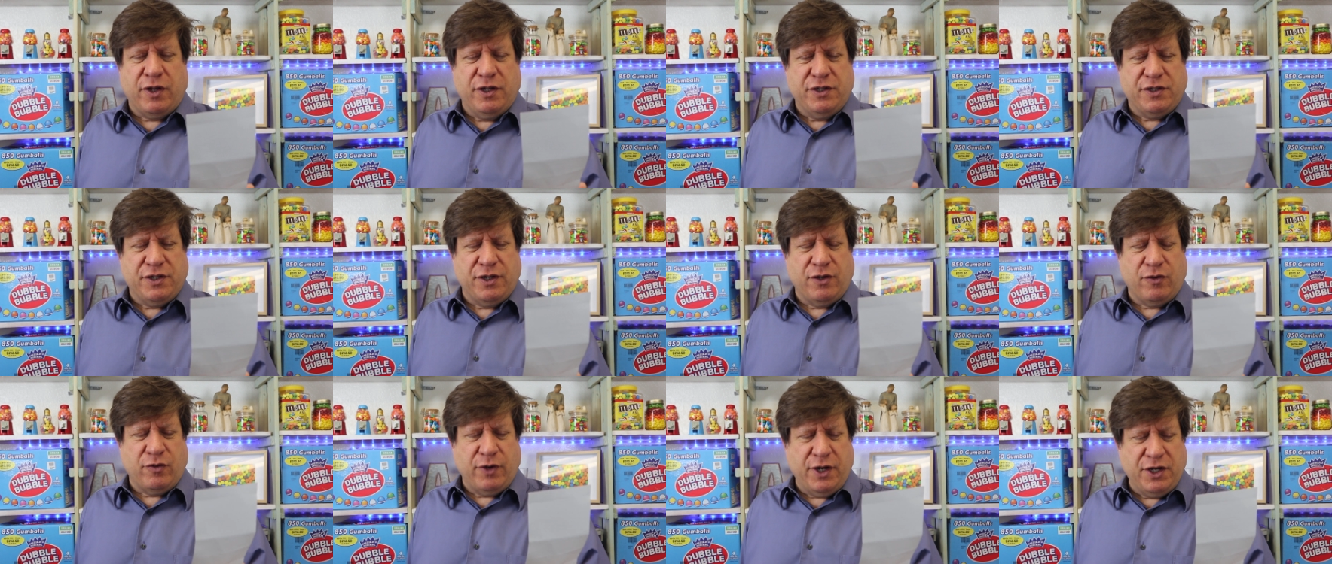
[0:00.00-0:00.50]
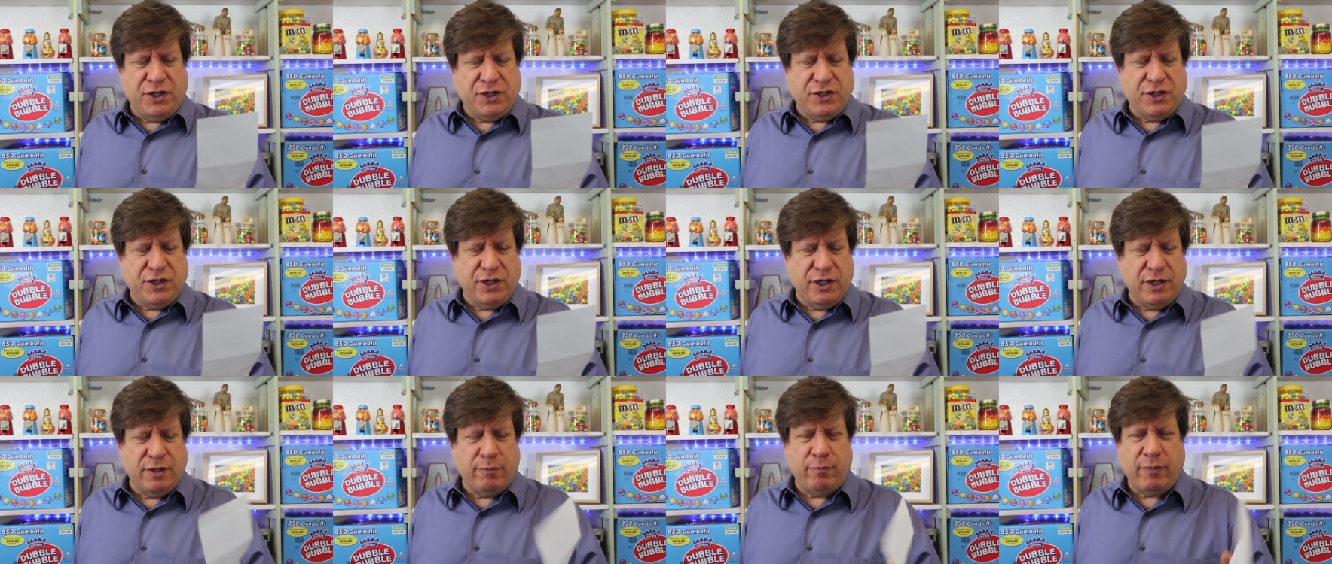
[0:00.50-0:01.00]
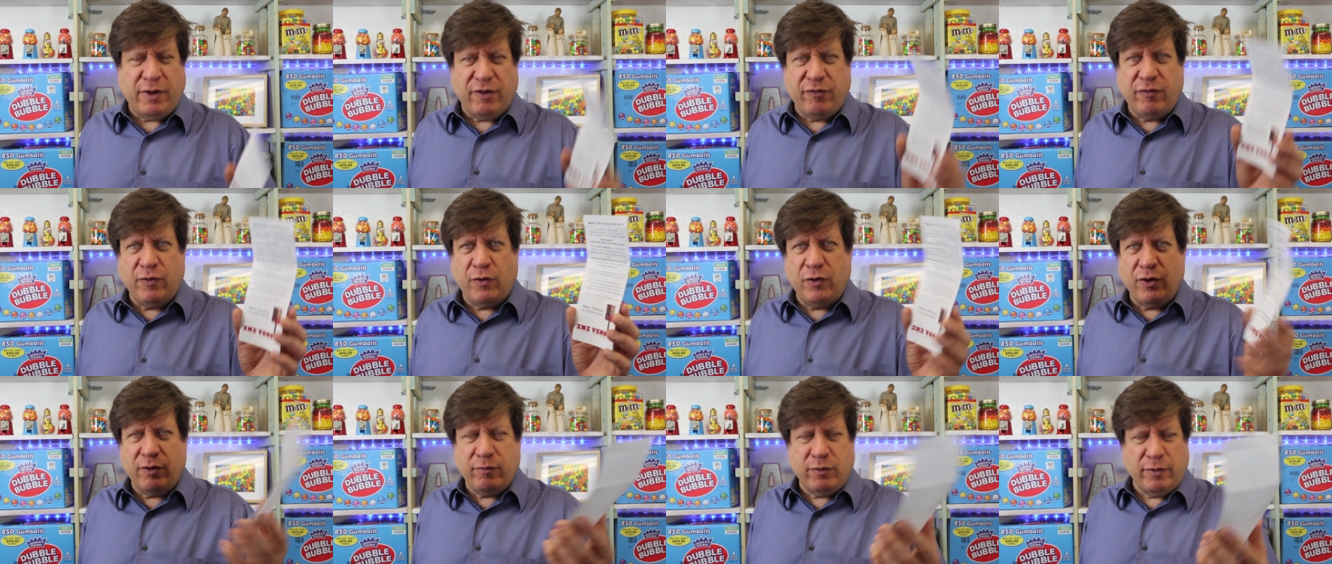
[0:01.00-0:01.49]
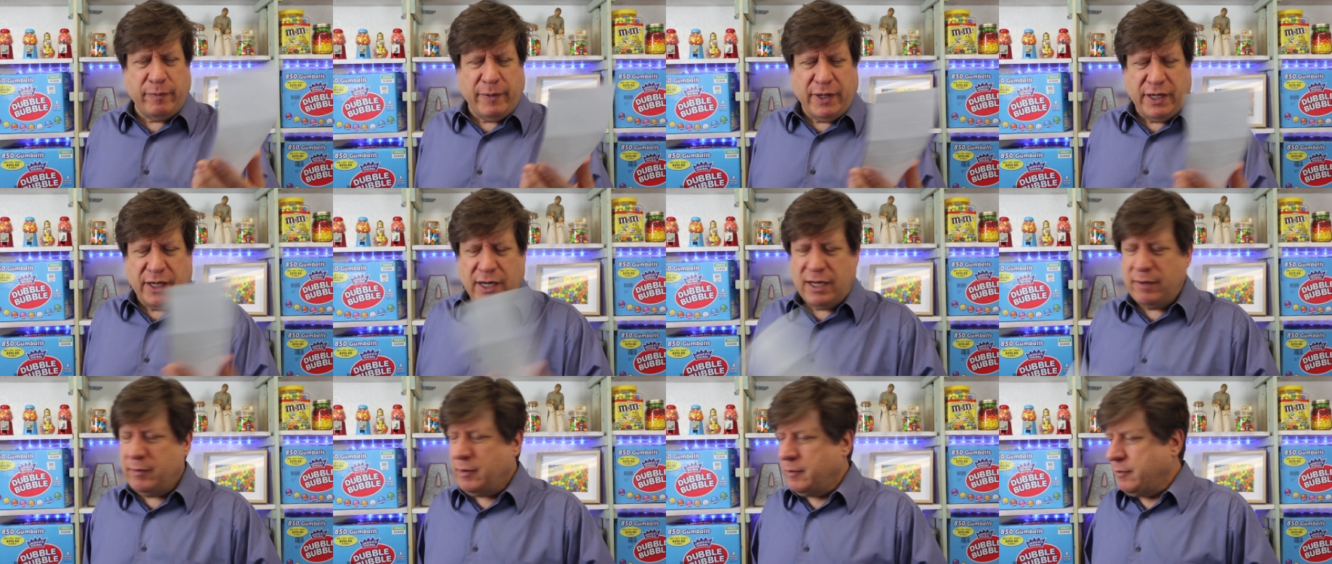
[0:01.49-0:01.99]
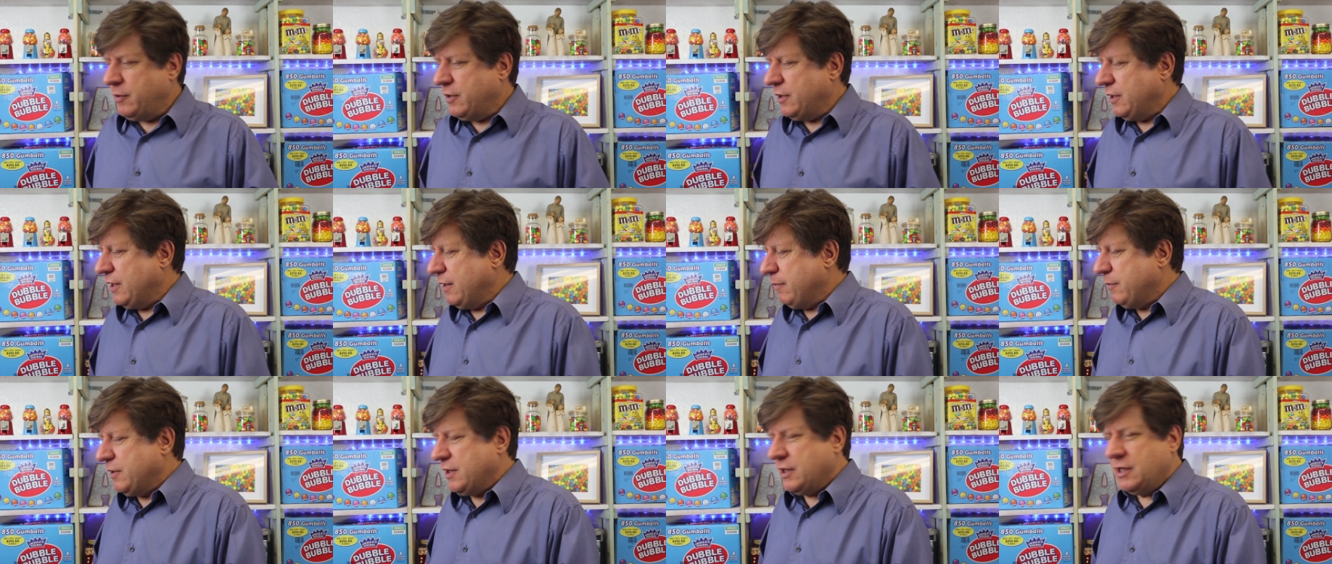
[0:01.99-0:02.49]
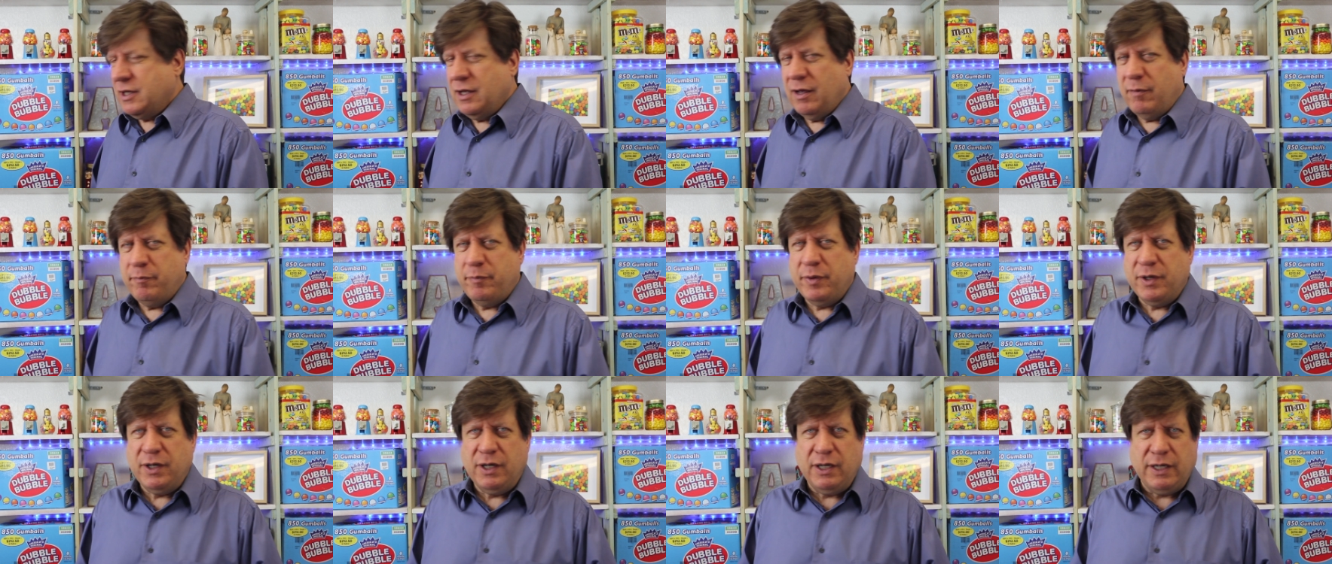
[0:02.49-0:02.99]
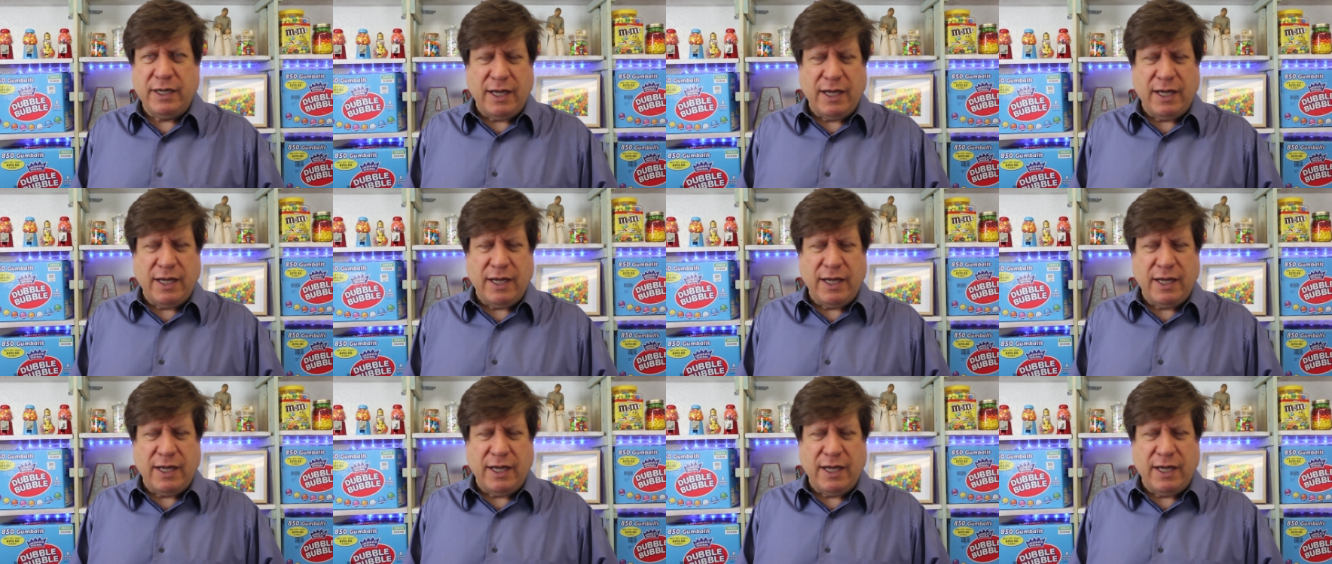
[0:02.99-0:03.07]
consideration, my phone number, my name, and the name of the company.